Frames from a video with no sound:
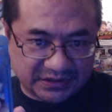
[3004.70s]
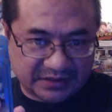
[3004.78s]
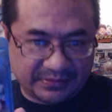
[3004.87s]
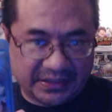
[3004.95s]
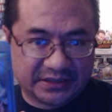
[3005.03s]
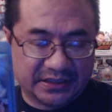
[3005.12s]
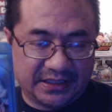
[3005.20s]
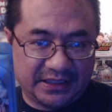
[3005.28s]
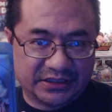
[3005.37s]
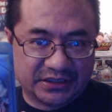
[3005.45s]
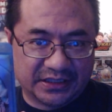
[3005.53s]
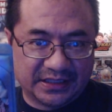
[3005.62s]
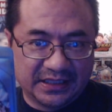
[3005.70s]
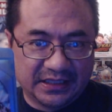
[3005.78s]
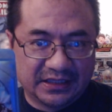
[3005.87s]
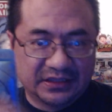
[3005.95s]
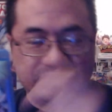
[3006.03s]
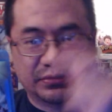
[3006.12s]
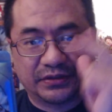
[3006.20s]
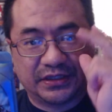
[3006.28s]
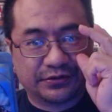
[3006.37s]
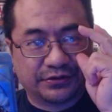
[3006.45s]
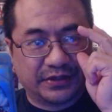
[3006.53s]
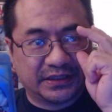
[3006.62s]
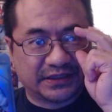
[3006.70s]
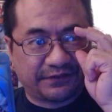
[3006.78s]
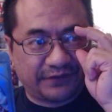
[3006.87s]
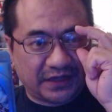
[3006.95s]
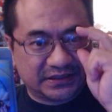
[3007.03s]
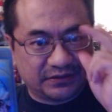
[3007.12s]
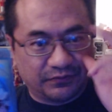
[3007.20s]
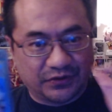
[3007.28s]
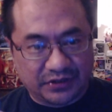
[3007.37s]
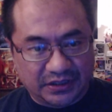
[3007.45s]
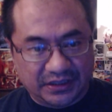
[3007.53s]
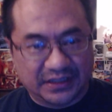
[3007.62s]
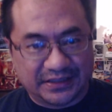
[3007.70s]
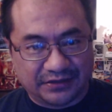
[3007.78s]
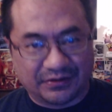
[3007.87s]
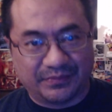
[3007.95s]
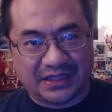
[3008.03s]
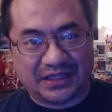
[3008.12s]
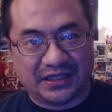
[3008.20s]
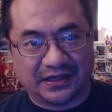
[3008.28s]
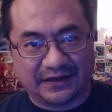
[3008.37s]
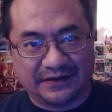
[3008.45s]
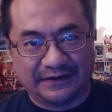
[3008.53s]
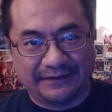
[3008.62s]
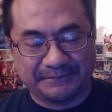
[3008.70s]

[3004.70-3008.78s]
up his imagination. So they create this fantasy world, Terabithia,